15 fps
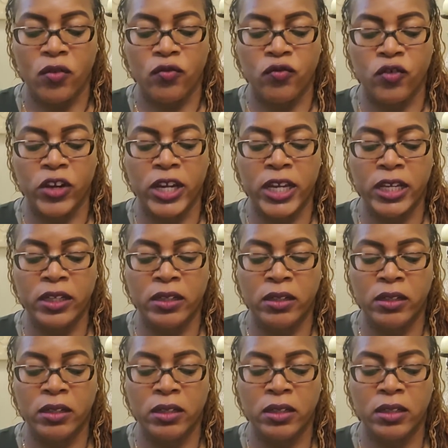
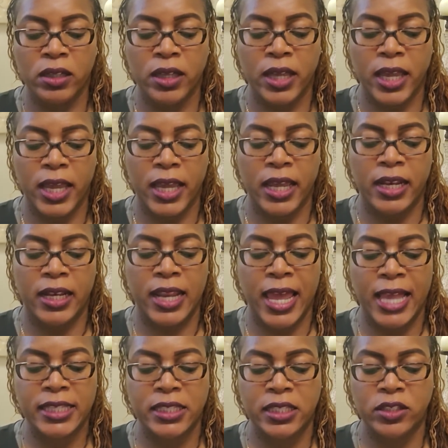real and
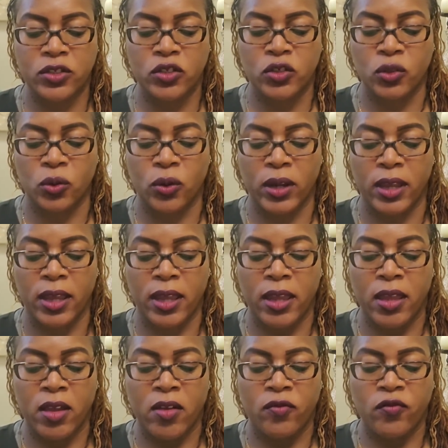lasting joy.
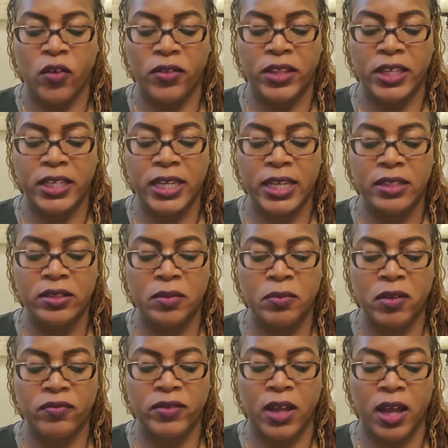For the kingdom
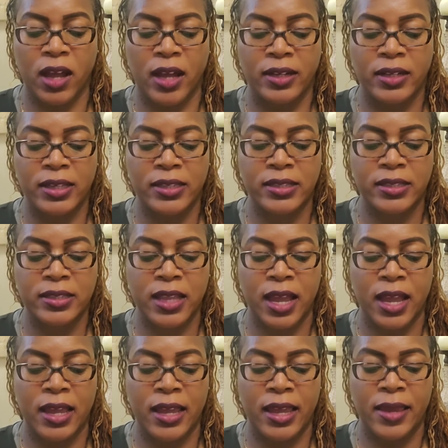of God is
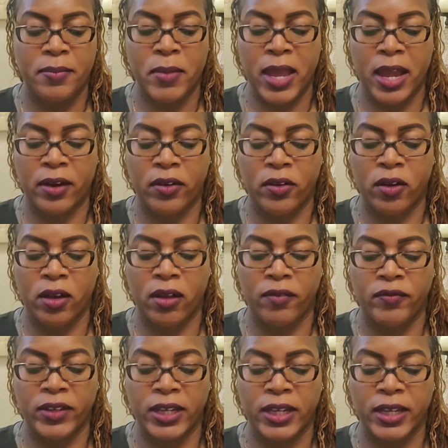not a matter of
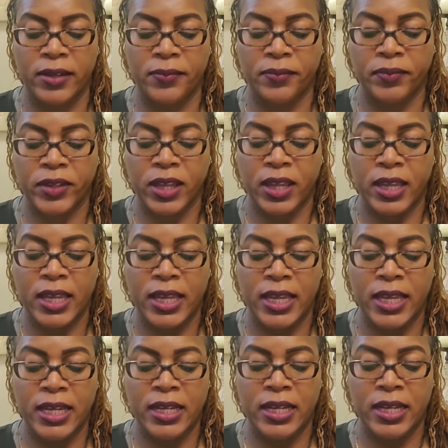
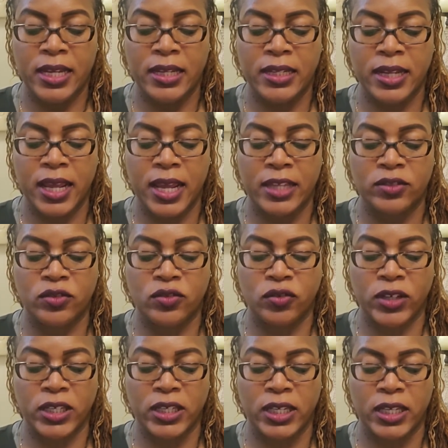eating and
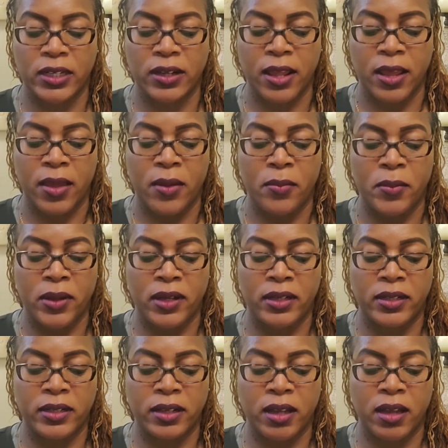drinking, but
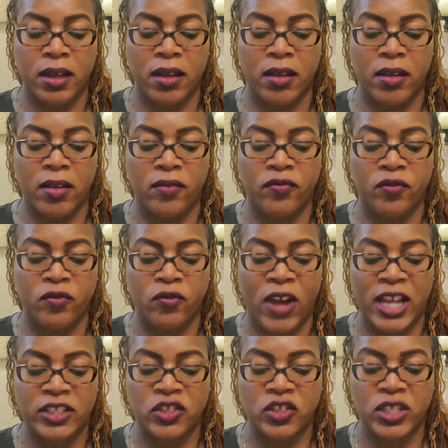of
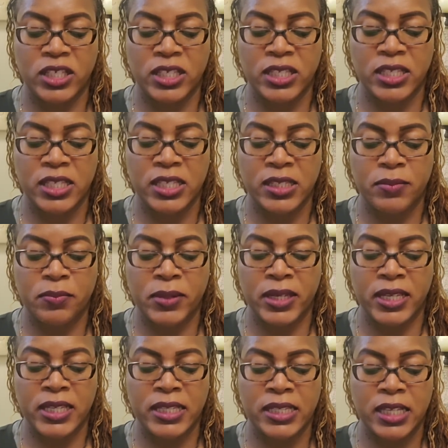righteousness,
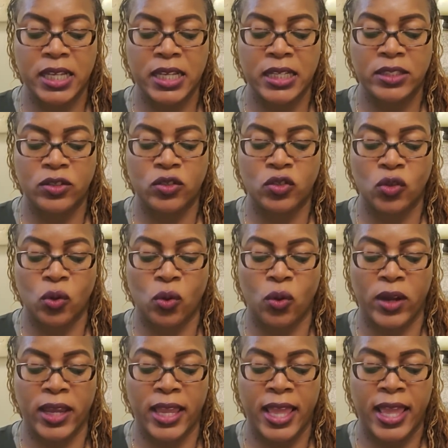peace, and
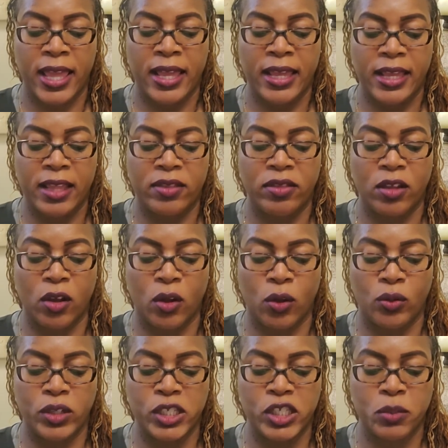joy in the
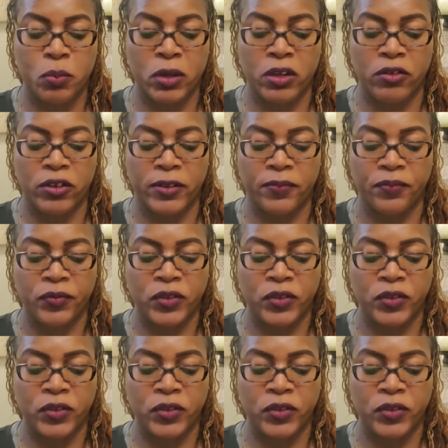Holy Spirit.